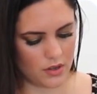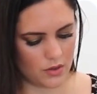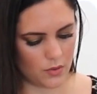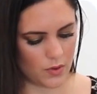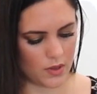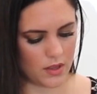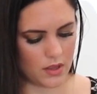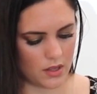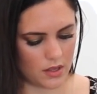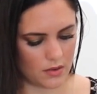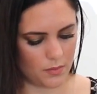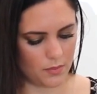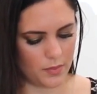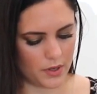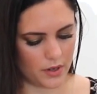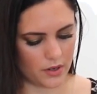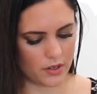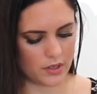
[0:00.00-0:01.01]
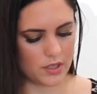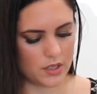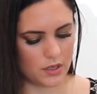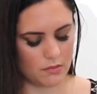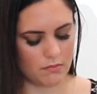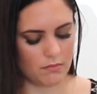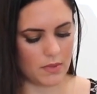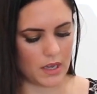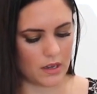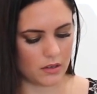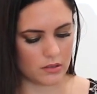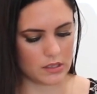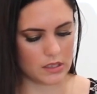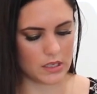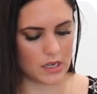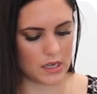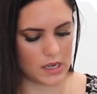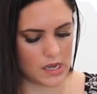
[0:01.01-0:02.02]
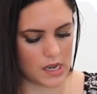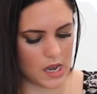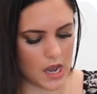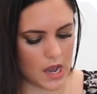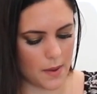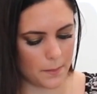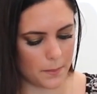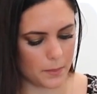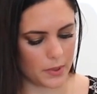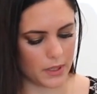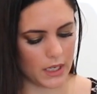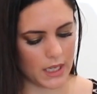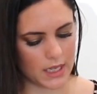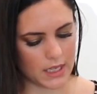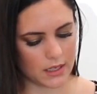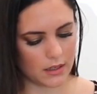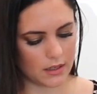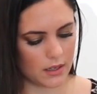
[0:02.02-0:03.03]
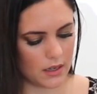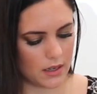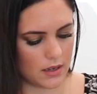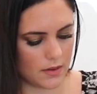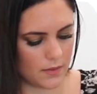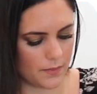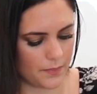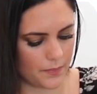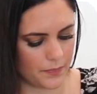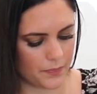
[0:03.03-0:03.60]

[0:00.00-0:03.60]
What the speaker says: You want the butter to melt completely.